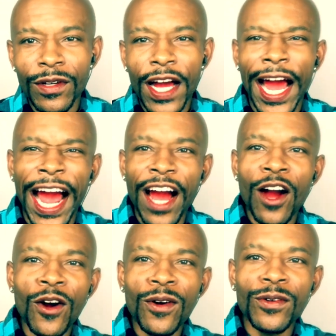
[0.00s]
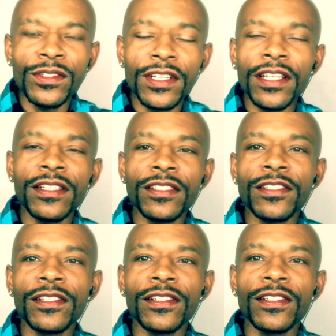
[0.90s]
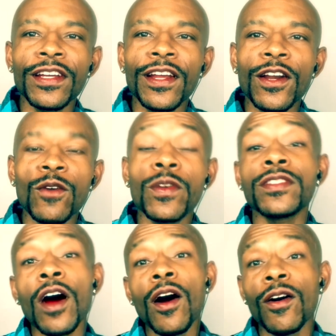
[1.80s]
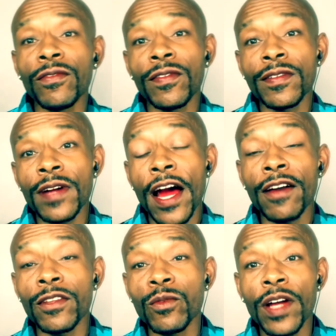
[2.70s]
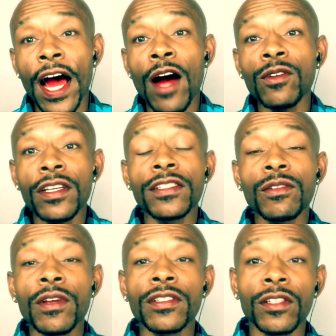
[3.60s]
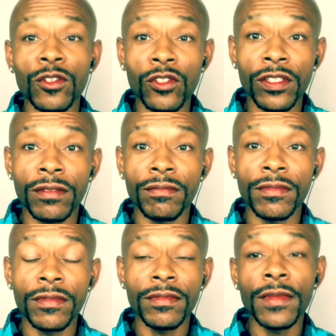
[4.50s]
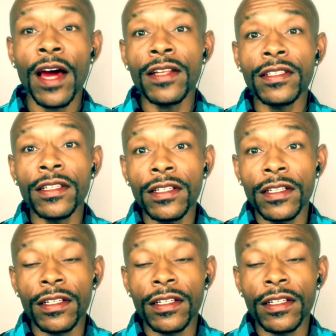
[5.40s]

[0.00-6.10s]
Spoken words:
how does the resolve, how does the resolution, how does it look?